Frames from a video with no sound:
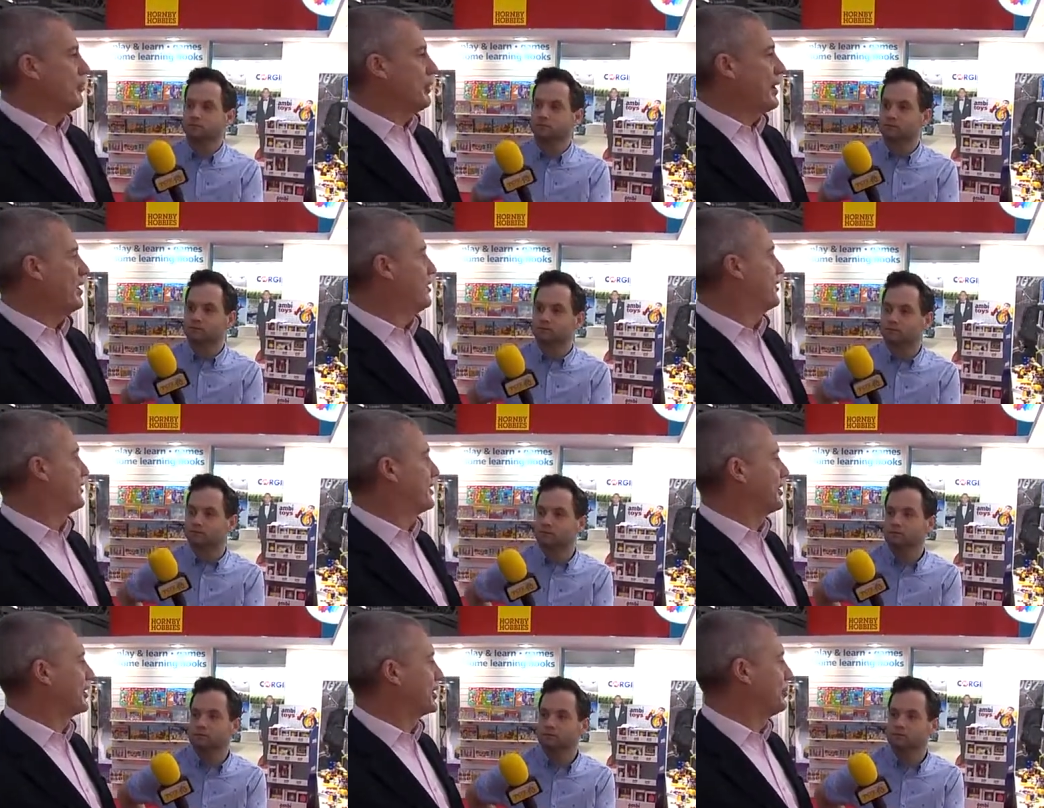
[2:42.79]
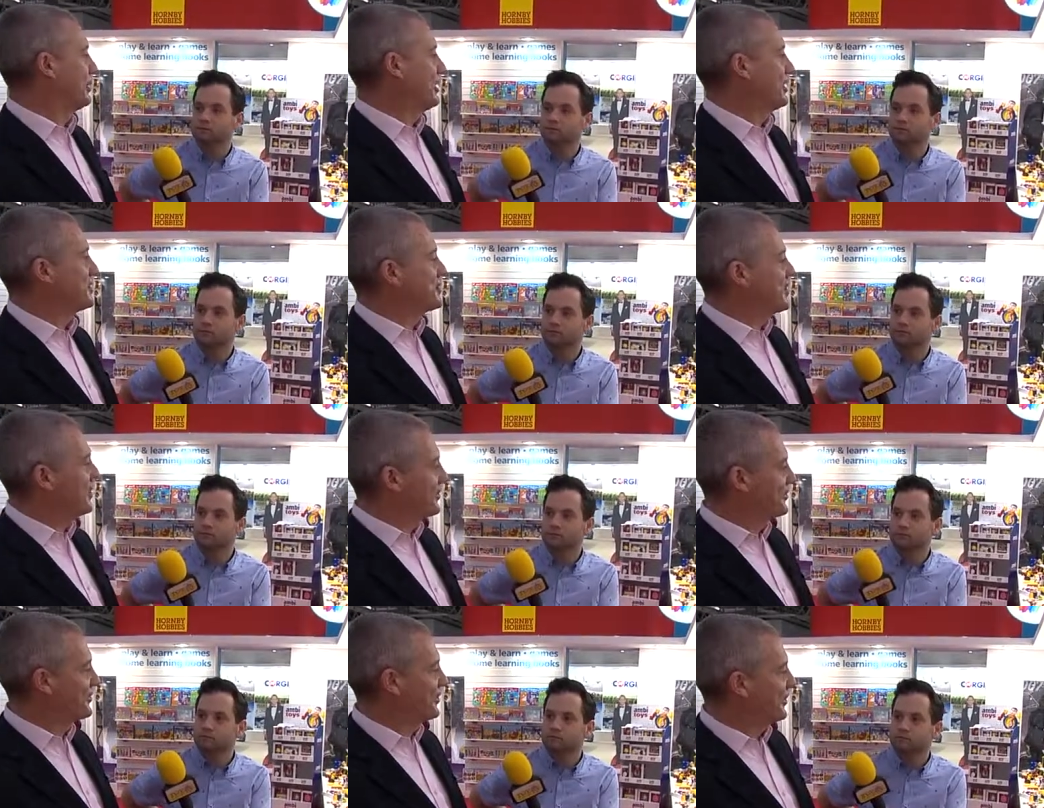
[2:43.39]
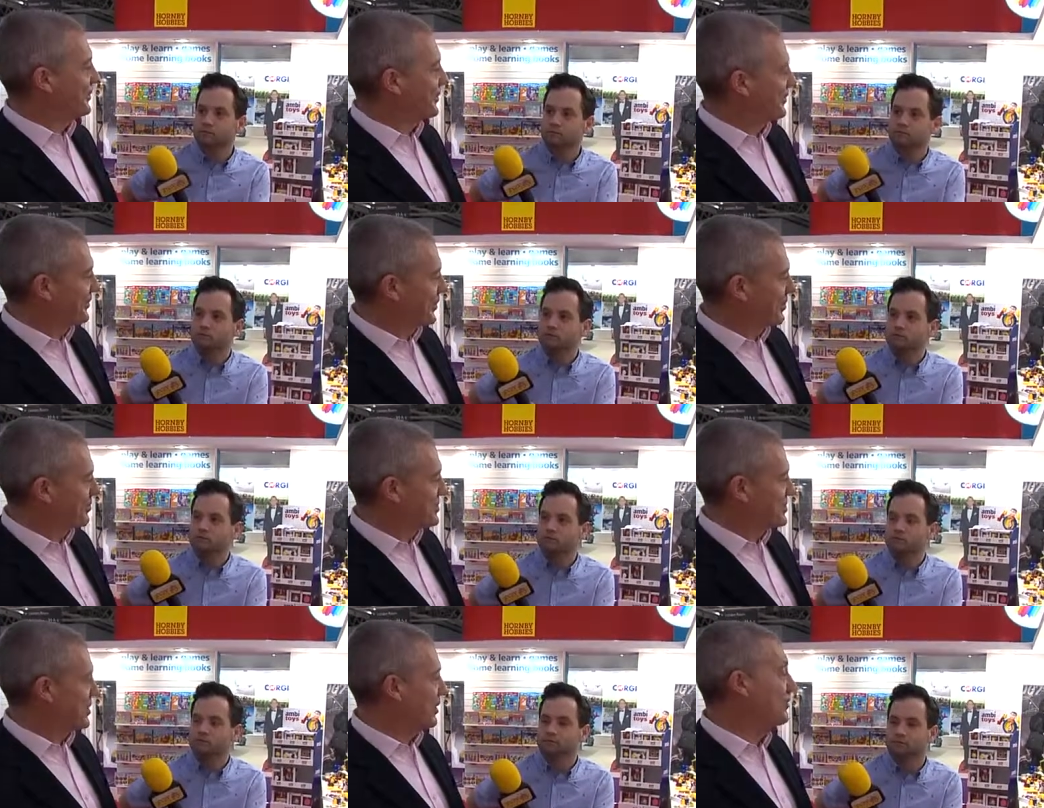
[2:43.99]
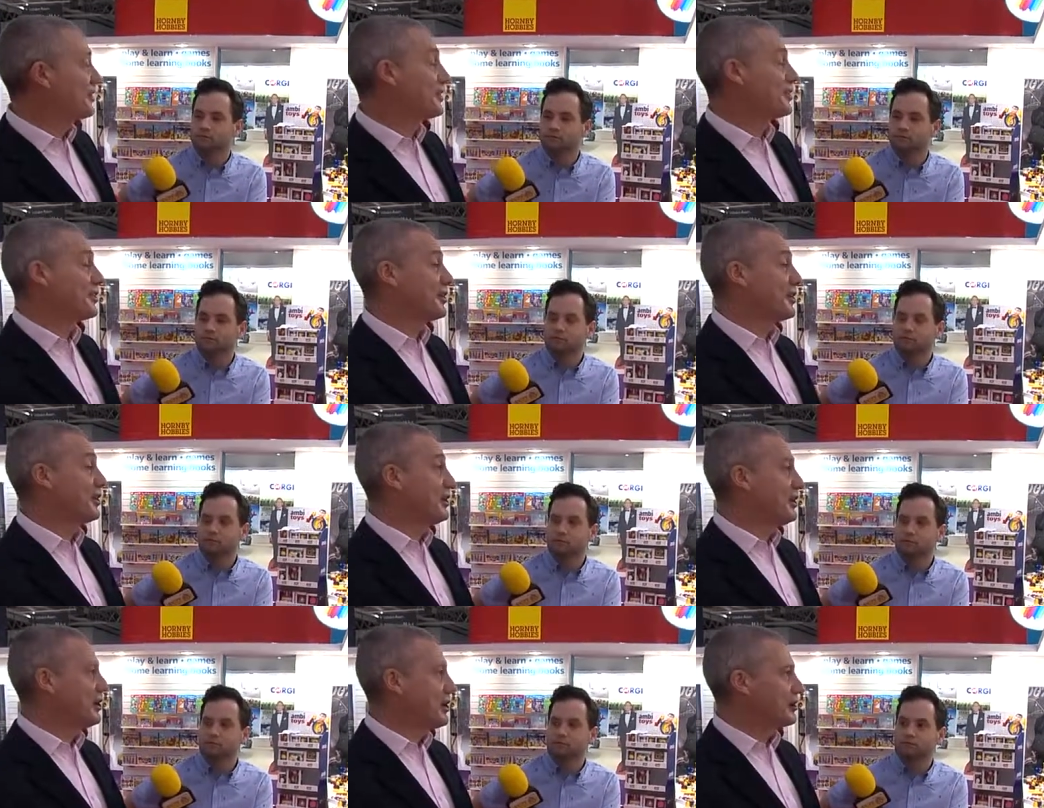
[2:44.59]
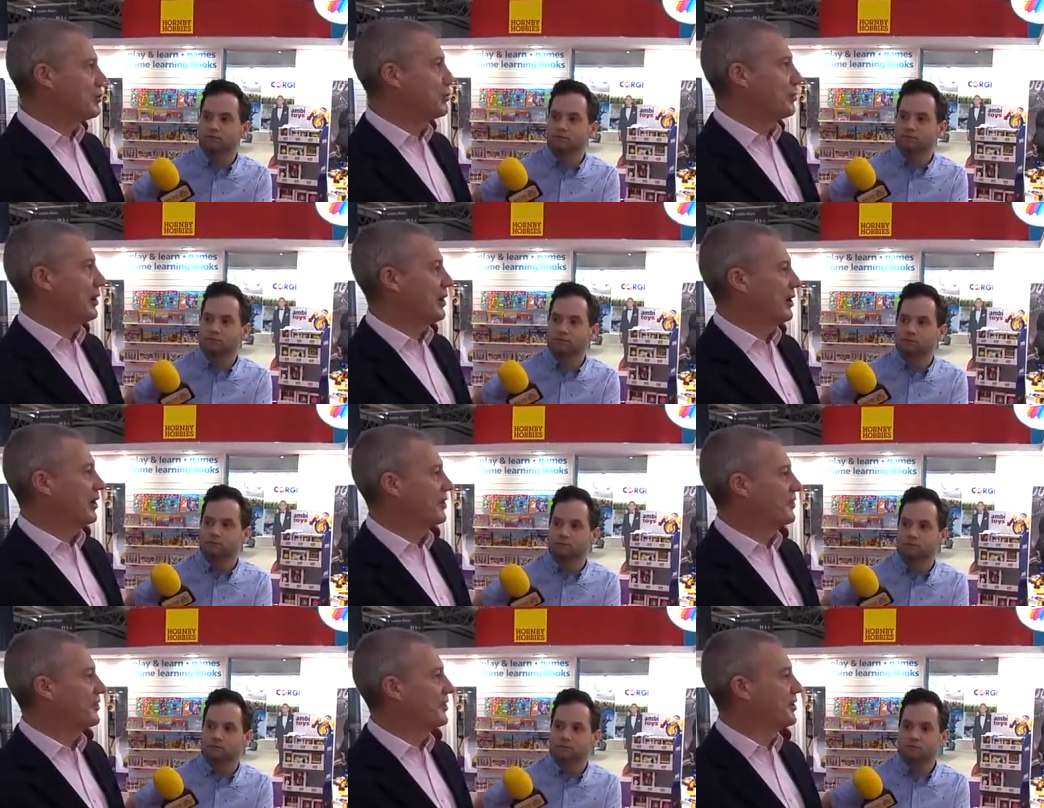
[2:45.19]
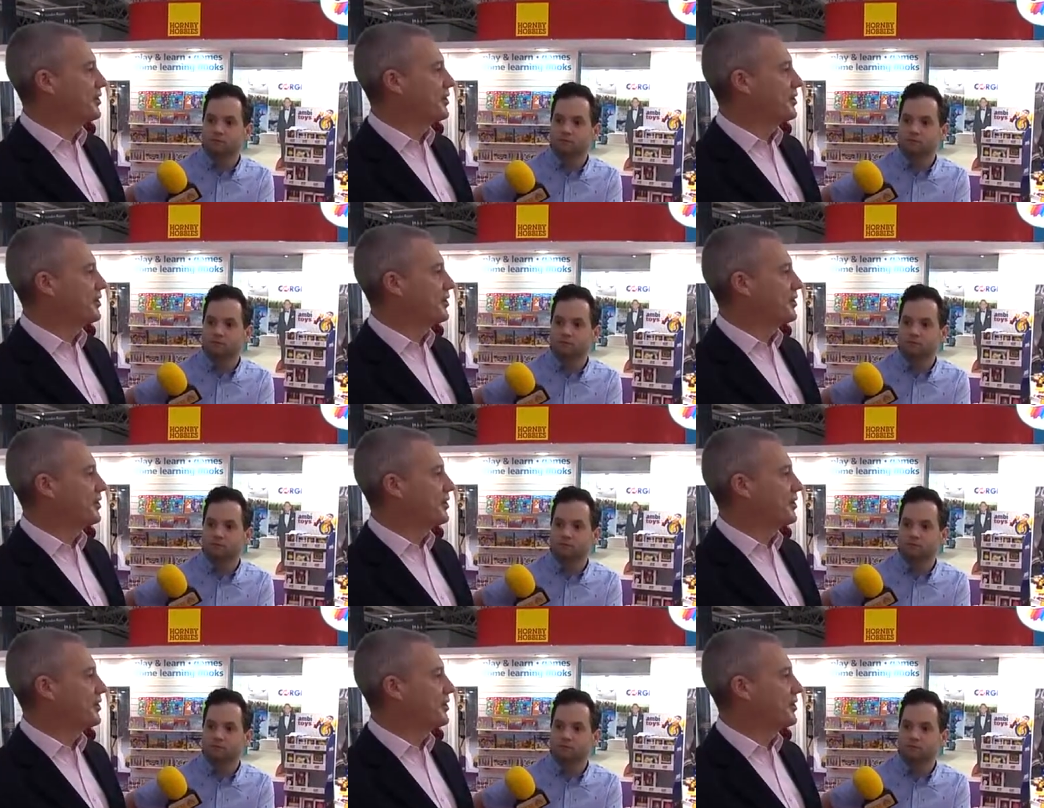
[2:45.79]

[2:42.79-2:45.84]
Speaker 1: parents are a little bit distant sometimes, and certainly young parents.